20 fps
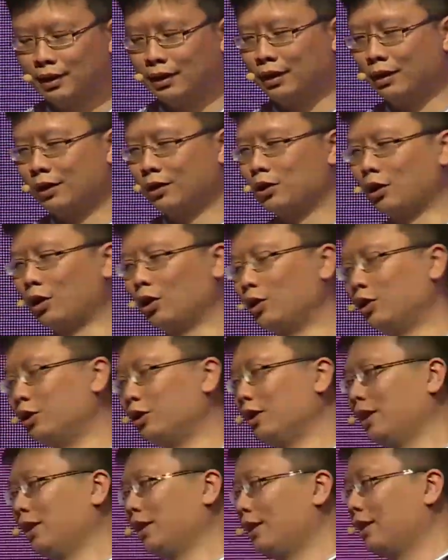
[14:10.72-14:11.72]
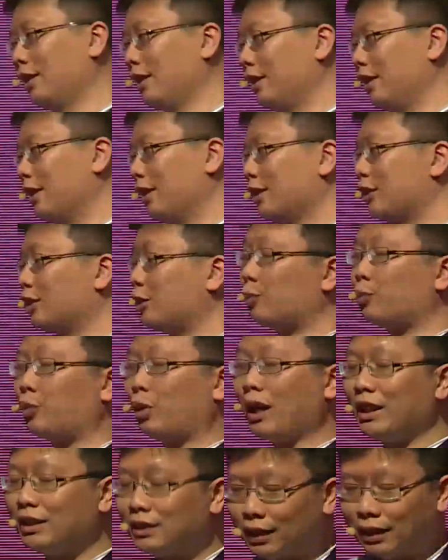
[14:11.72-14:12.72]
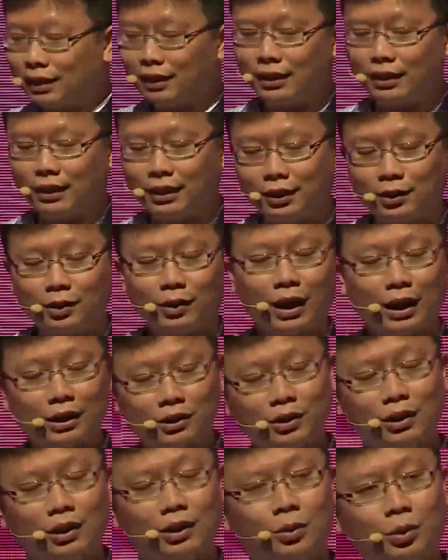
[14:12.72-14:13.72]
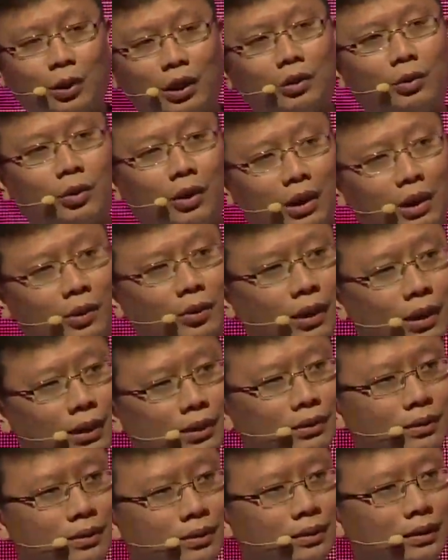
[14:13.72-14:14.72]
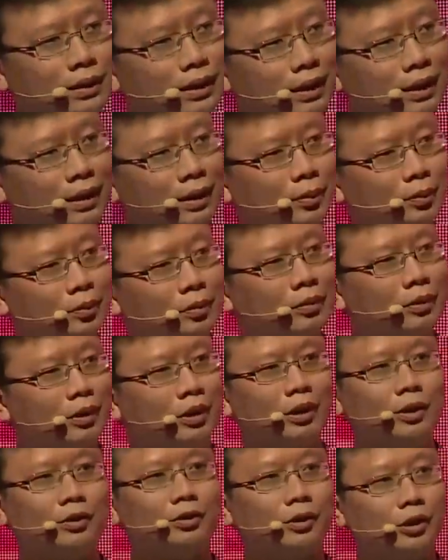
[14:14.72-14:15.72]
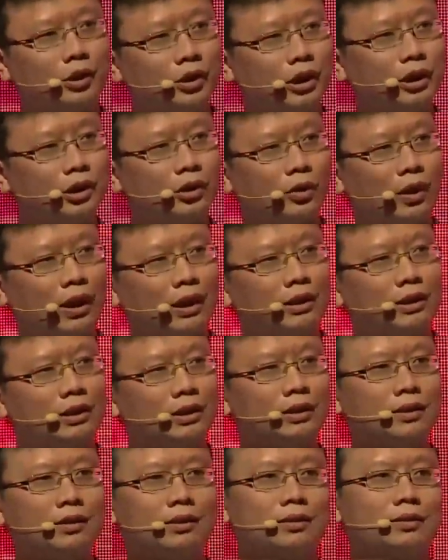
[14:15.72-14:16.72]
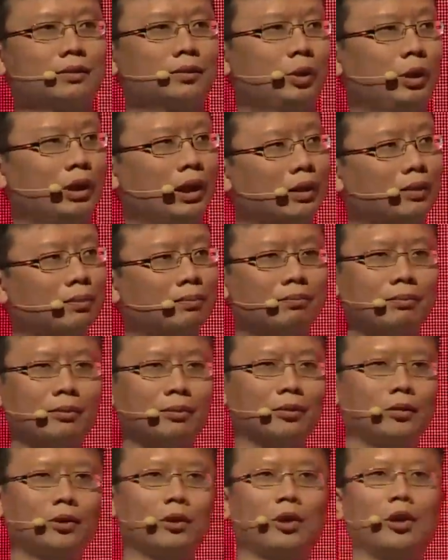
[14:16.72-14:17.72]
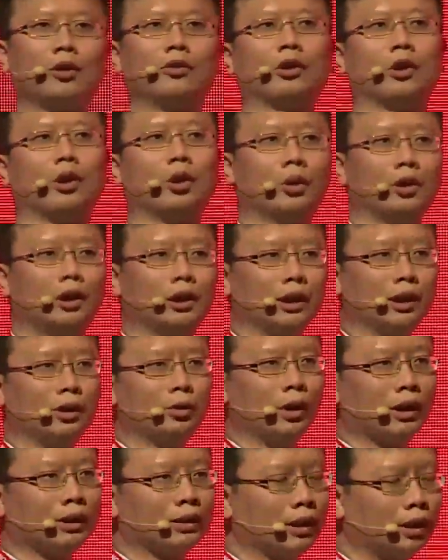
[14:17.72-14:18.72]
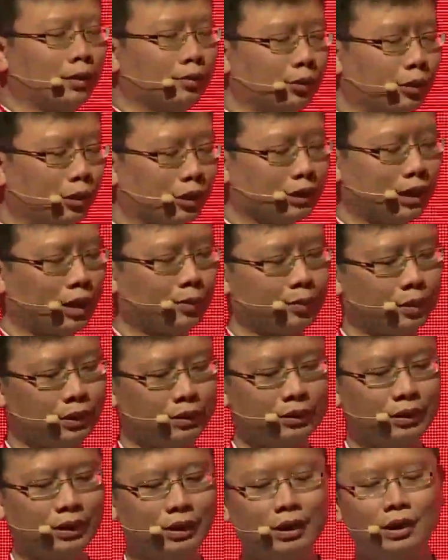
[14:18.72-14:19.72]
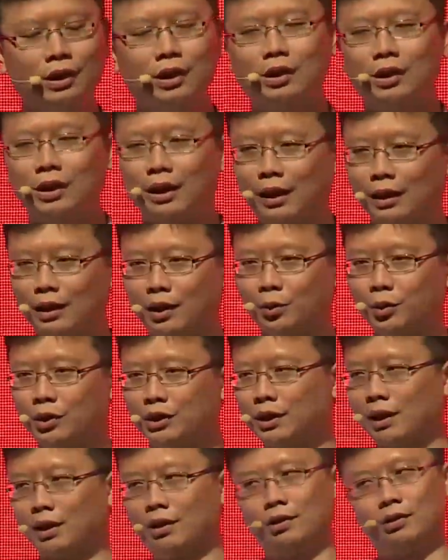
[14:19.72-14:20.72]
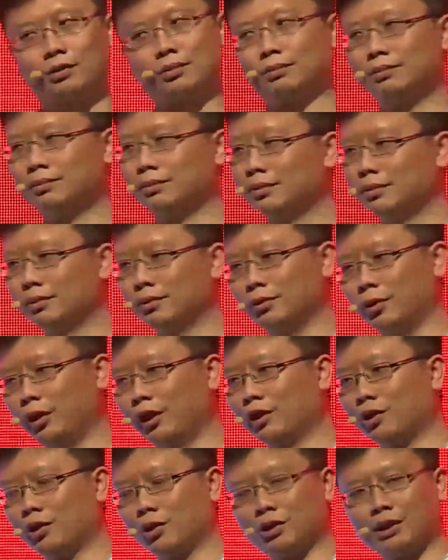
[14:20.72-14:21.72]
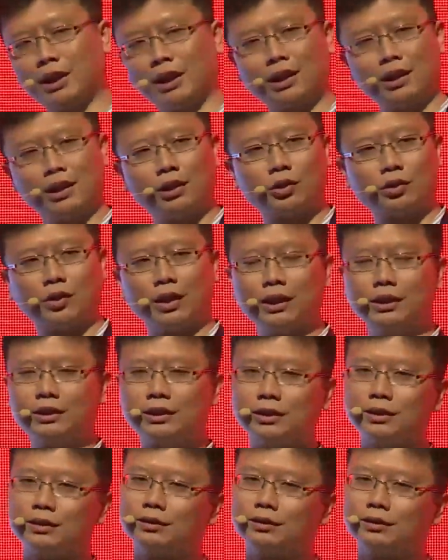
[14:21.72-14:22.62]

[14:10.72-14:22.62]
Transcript: So surprisingly, it actually went really well. The first iteration, we got overloaded in one team, for example. And then we say, look, we need to do second iteration